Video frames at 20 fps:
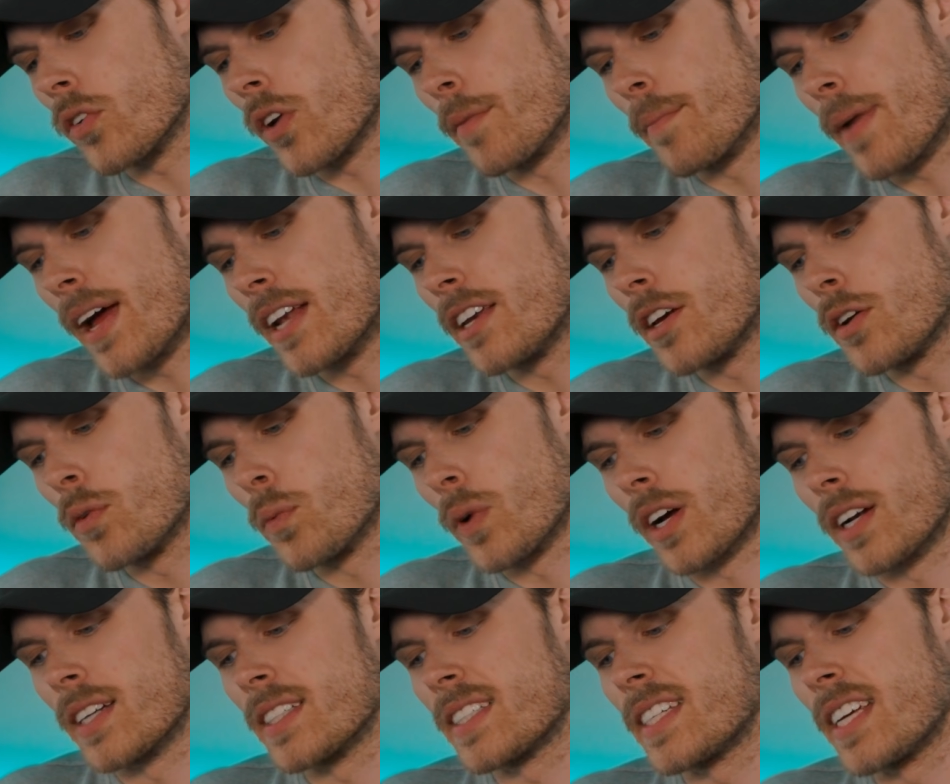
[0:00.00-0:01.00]
our menu, we're
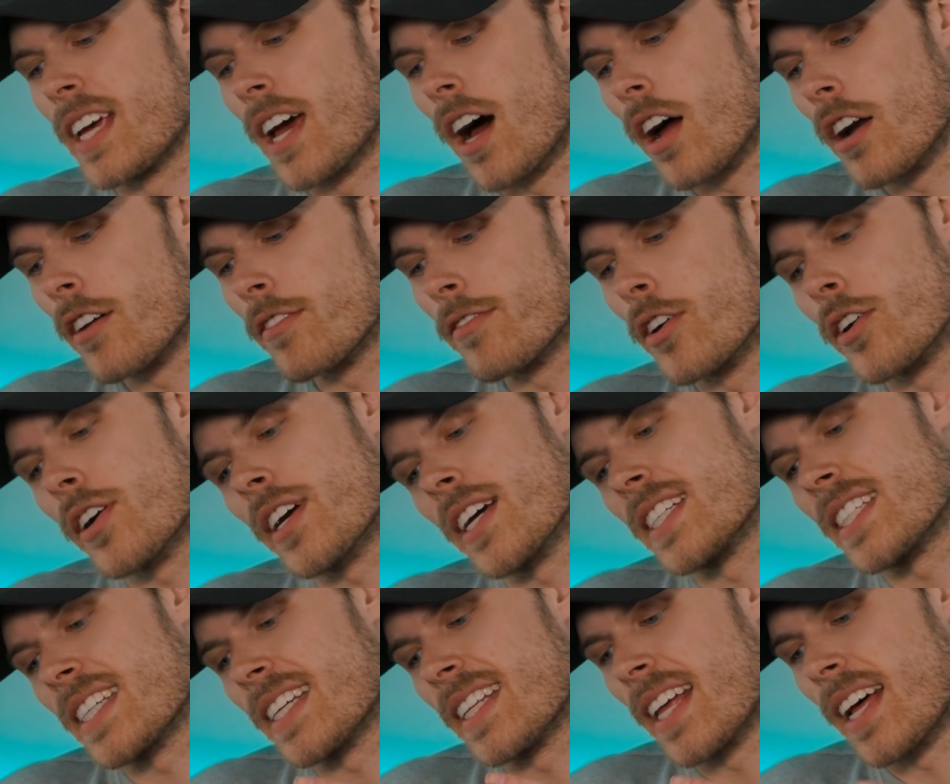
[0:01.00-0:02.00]
going to see
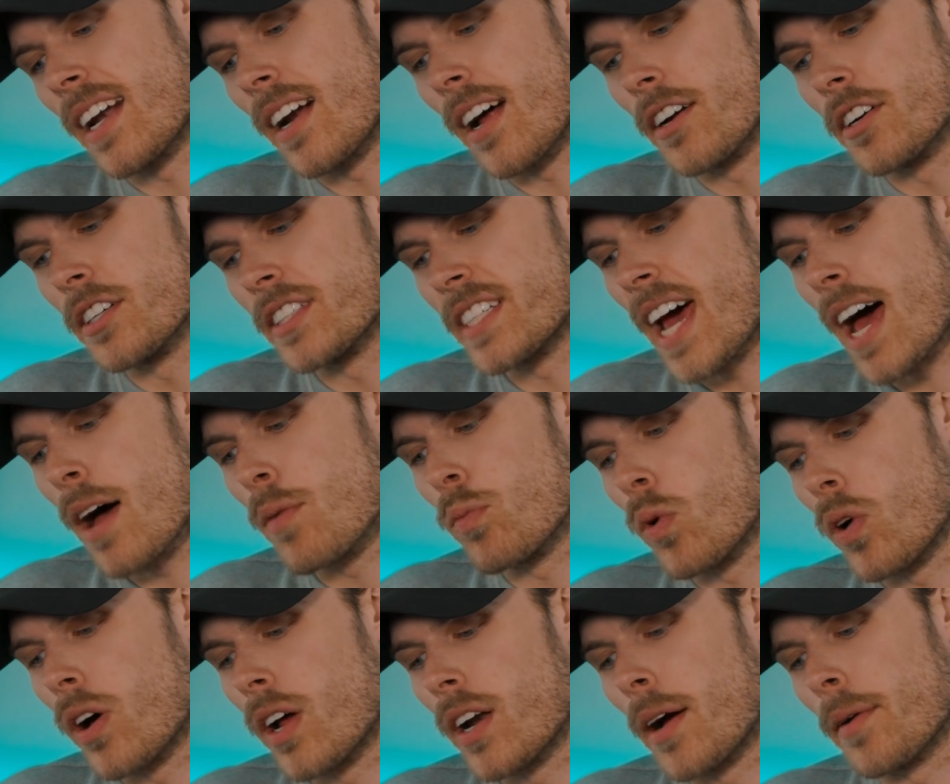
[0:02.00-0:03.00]
autofocus, and then under tab
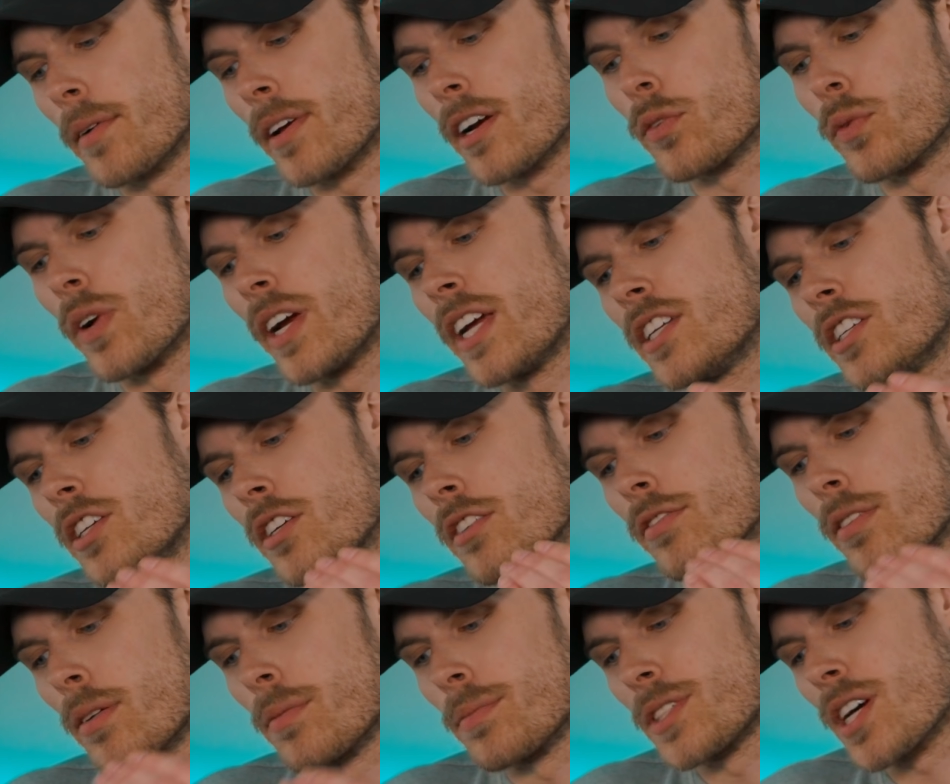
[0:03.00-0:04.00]
1, I'm going to read you
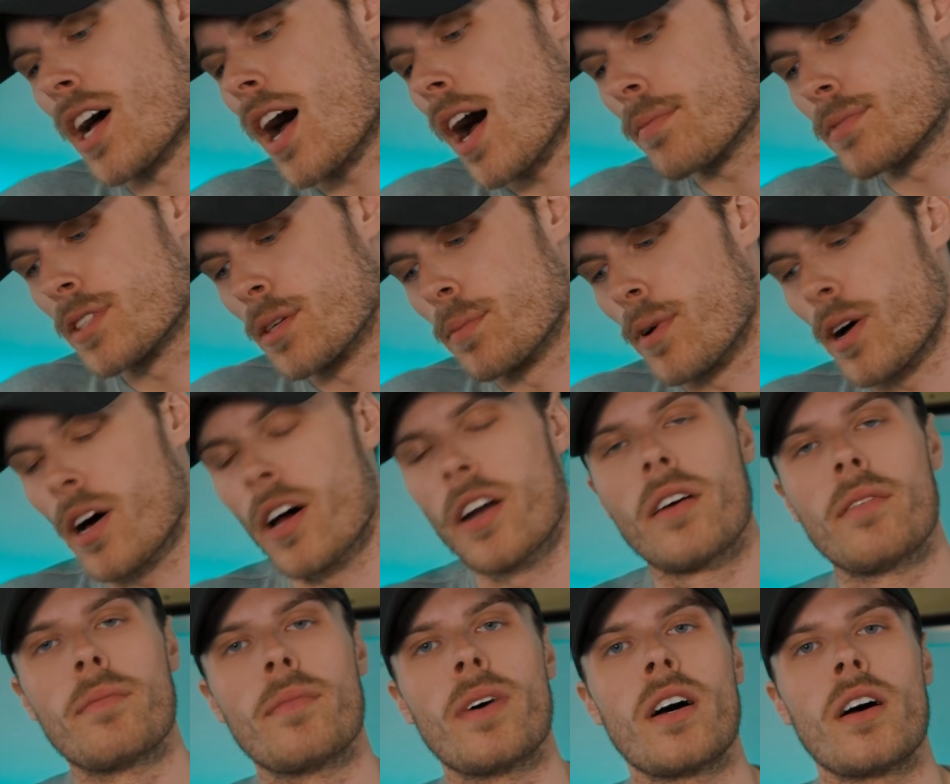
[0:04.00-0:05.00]
from top to
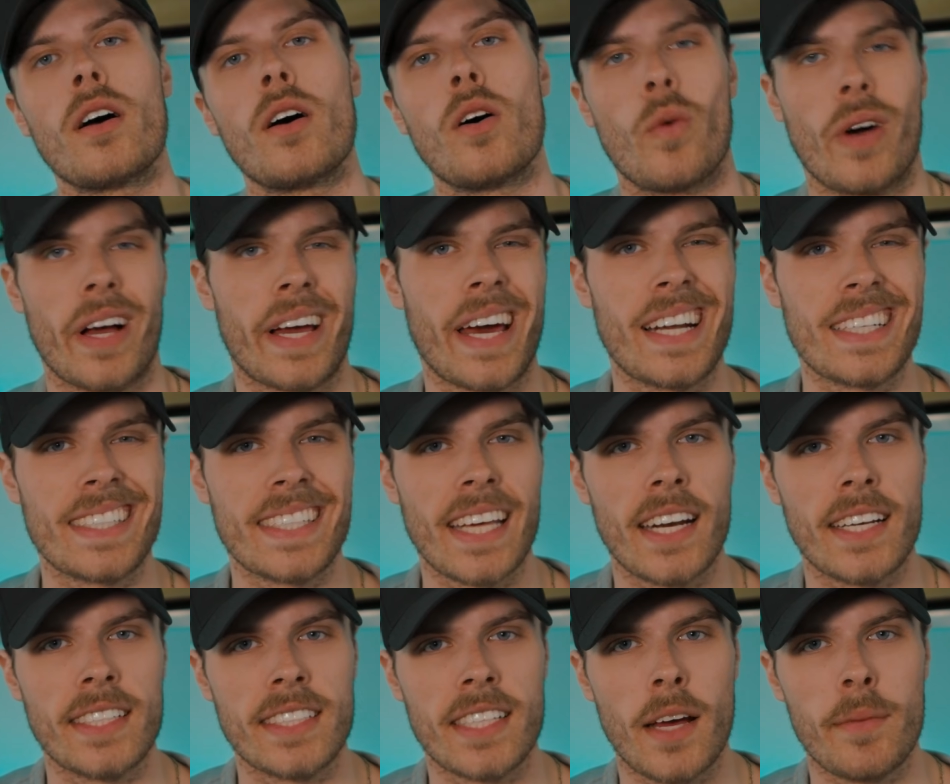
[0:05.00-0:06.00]
bottom what kind of
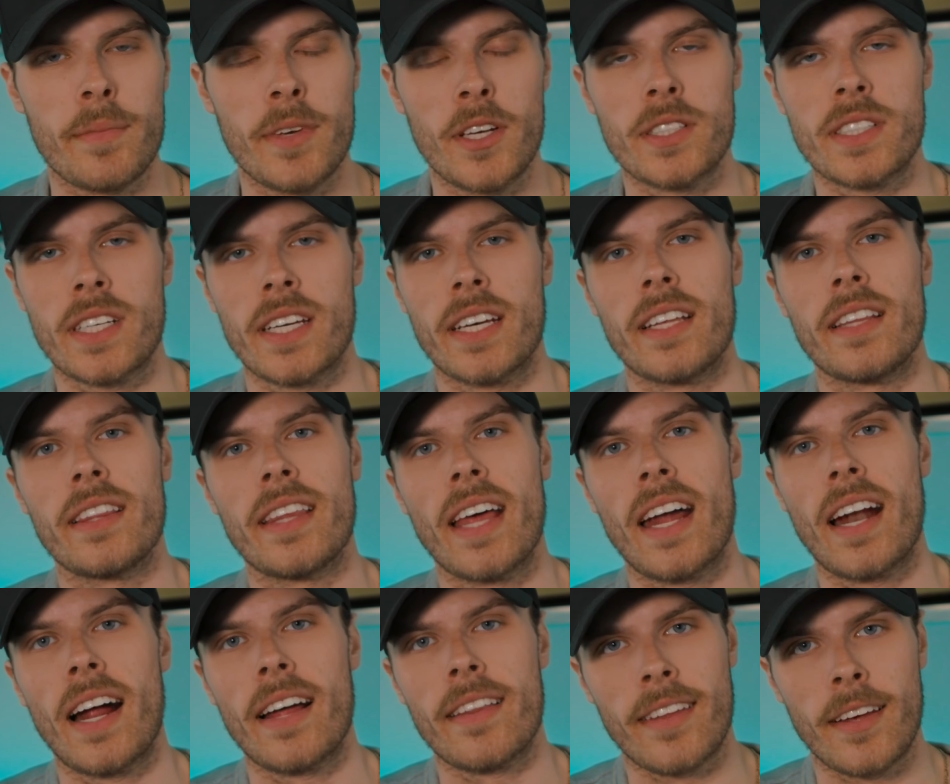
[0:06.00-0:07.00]
settings I'm using
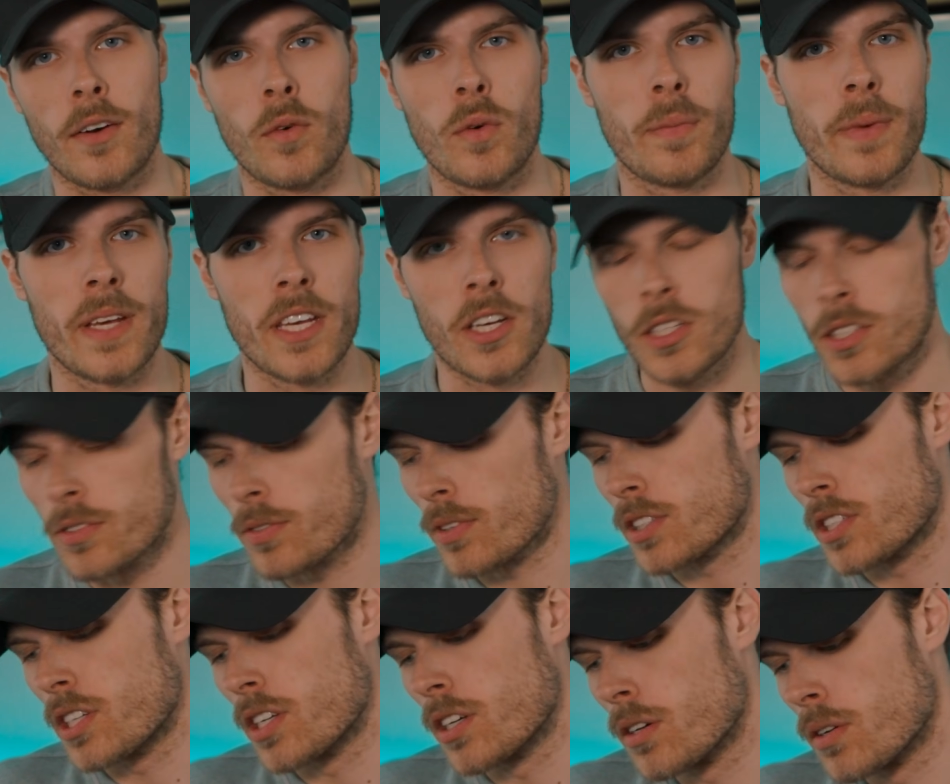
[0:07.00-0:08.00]
that I think would be useful
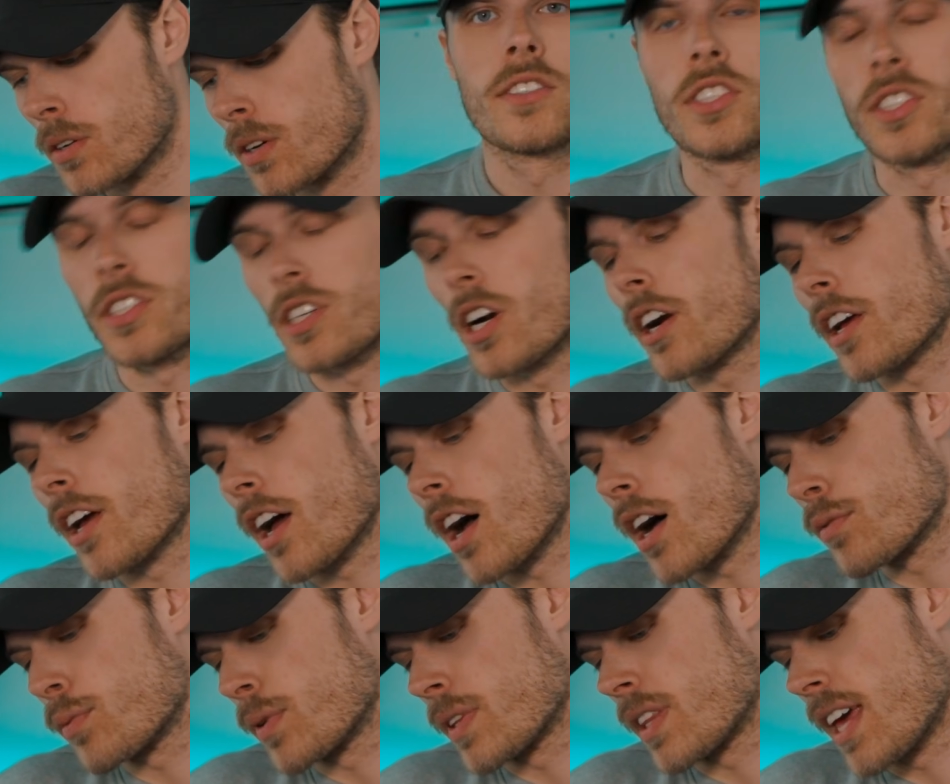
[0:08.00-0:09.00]
to you. So starting
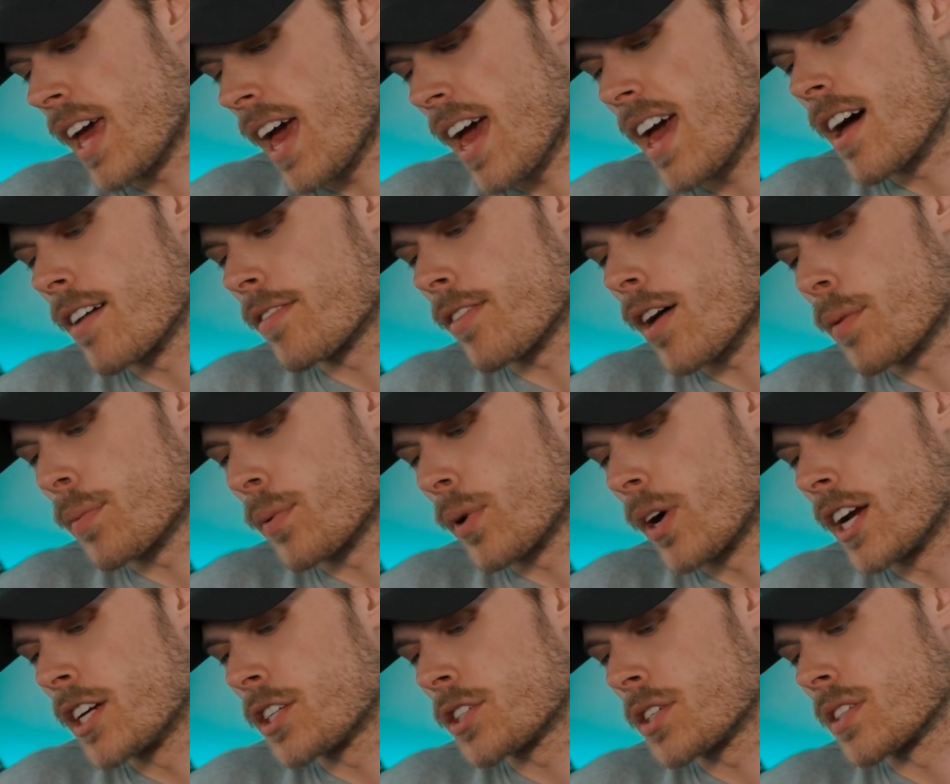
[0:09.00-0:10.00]
off with the AF
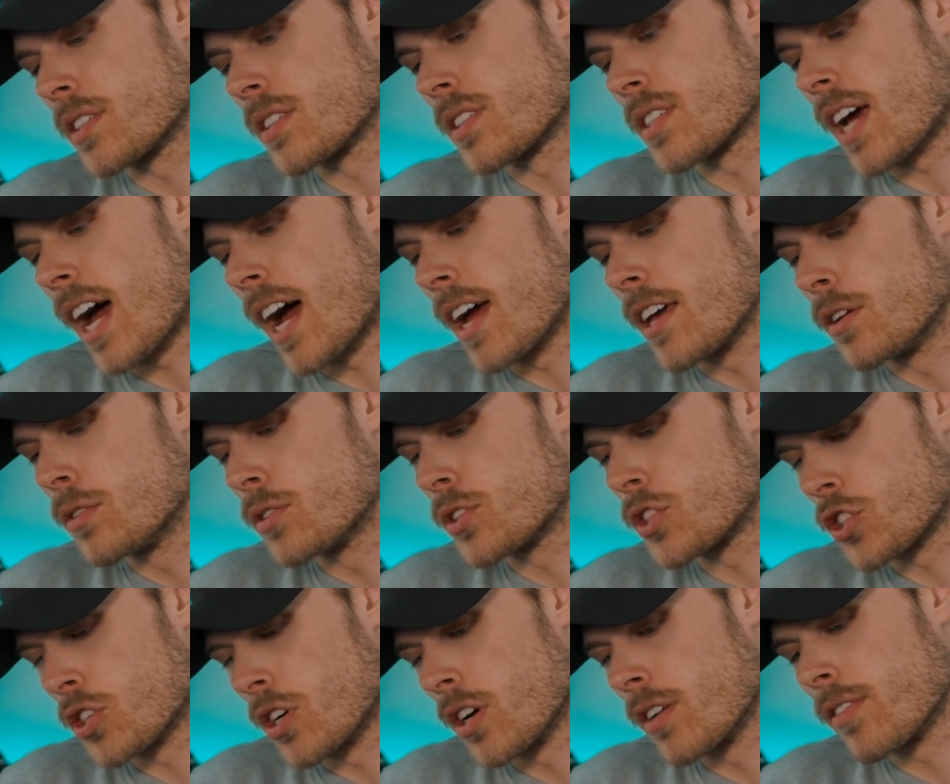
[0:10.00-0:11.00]
operations, I use
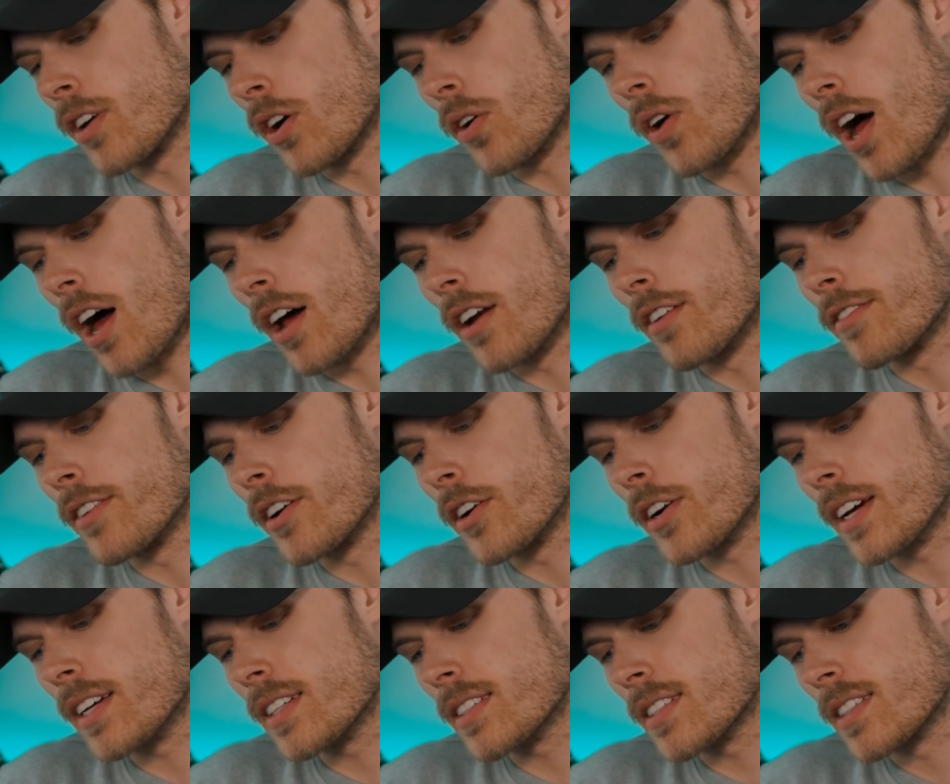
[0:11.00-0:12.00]
servo
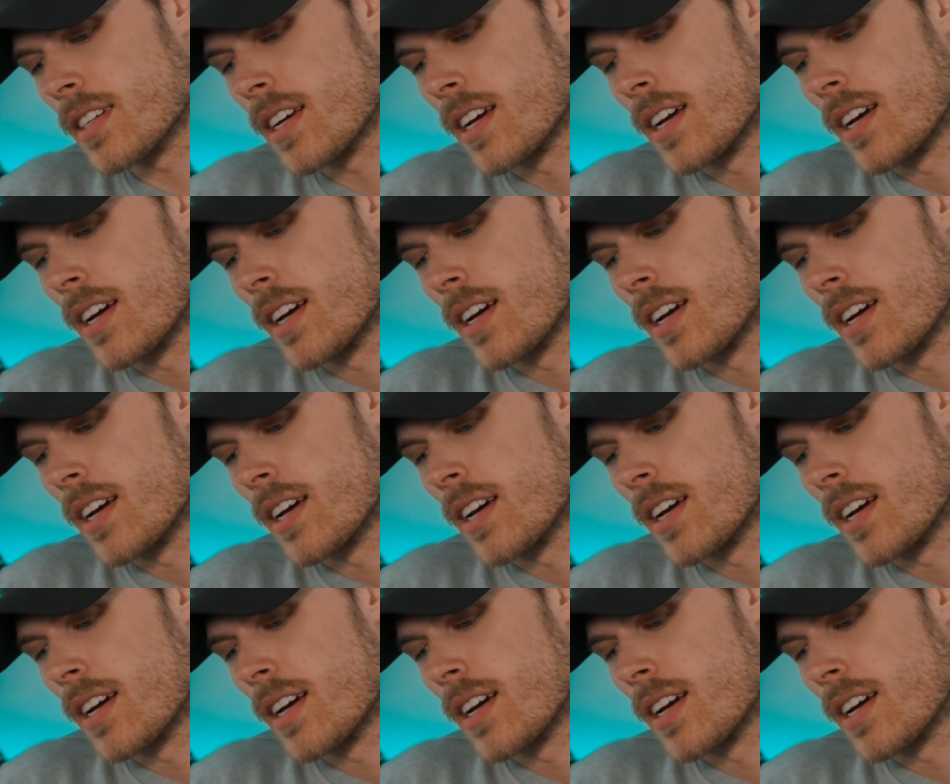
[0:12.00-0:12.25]
autofocus.